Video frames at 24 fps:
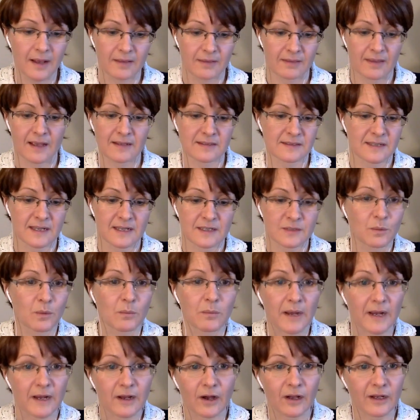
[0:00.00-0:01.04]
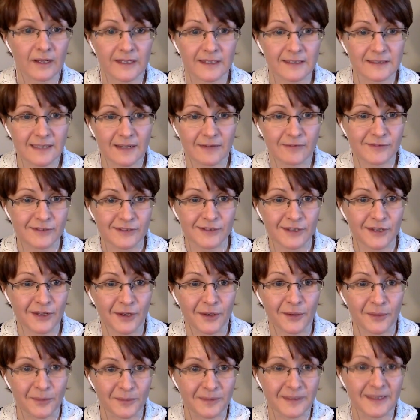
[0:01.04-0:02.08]
that's what my colleagues have to
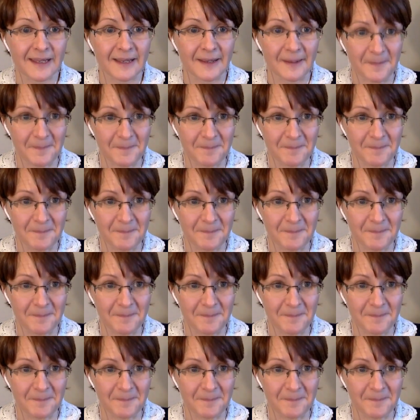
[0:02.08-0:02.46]
do. Yeah.